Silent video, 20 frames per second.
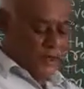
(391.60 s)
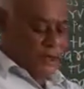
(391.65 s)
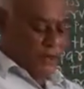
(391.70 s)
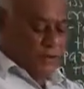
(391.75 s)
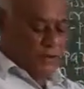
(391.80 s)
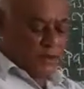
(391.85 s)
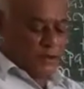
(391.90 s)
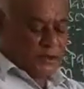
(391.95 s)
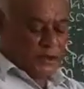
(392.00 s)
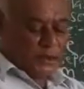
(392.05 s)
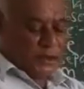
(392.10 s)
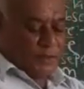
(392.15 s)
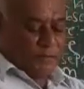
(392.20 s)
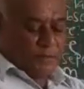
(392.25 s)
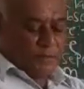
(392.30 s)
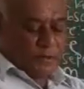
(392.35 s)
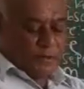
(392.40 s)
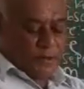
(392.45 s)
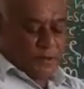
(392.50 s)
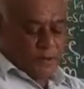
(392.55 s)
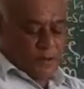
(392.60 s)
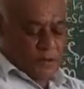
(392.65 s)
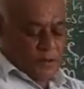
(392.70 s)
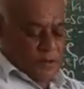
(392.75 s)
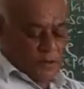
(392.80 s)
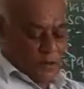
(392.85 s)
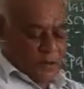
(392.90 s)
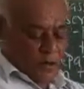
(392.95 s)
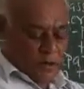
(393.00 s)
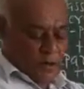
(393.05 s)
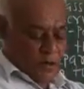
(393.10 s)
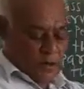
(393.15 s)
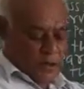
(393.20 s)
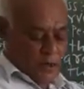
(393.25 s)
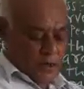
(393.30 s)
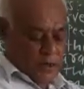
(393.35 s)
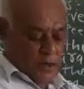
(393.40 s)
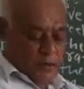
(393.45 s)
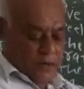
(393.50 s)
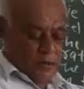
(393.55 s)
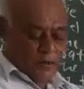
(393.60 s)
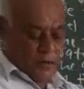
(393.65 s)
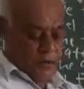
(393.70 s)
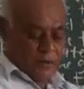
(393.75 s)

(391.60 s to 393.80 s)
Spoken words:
cover slip on